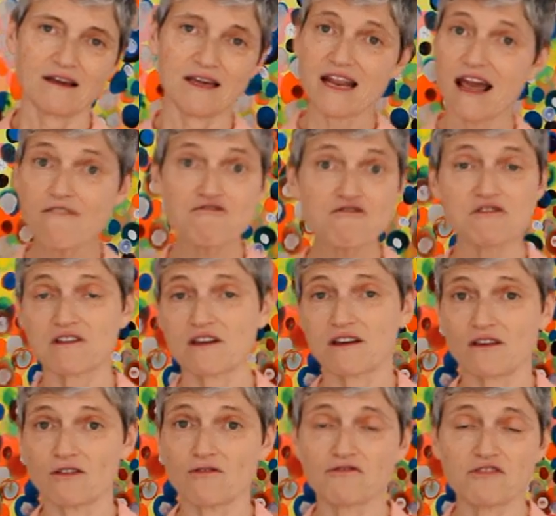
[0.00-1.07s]
in
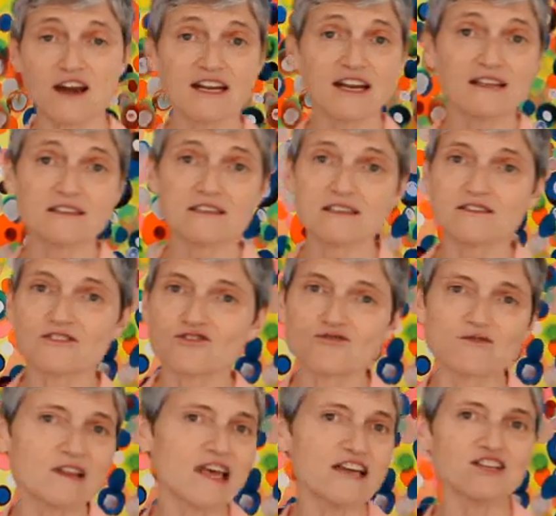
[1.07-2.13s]
everything, your finances, your
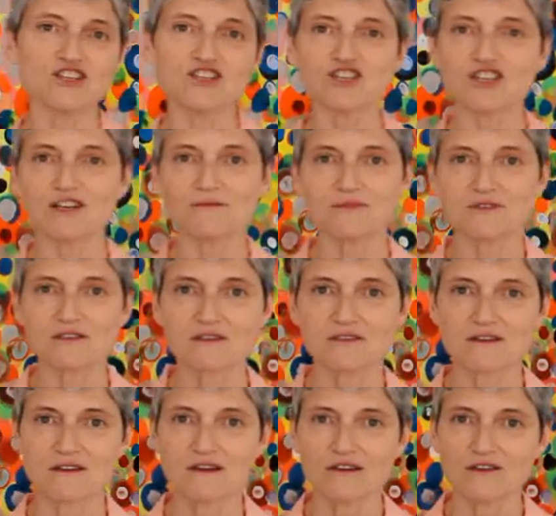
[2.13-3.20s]
relationships,
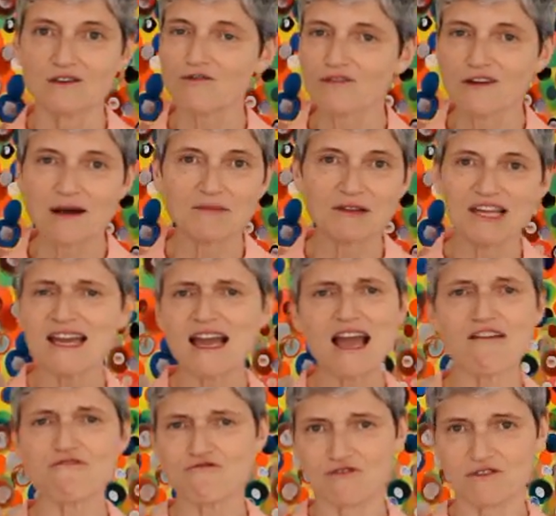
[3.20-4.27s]
your family,
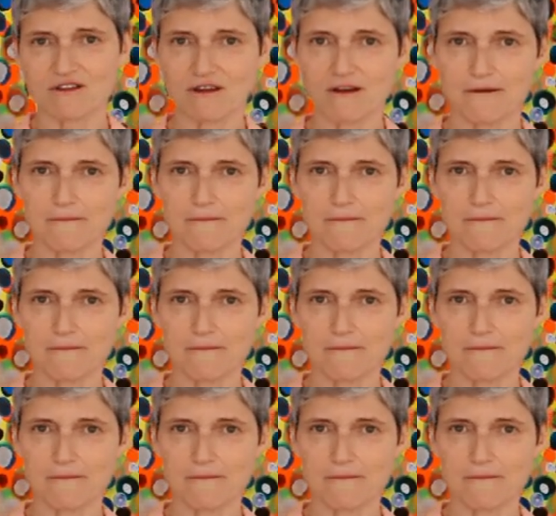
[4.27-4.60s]
everything.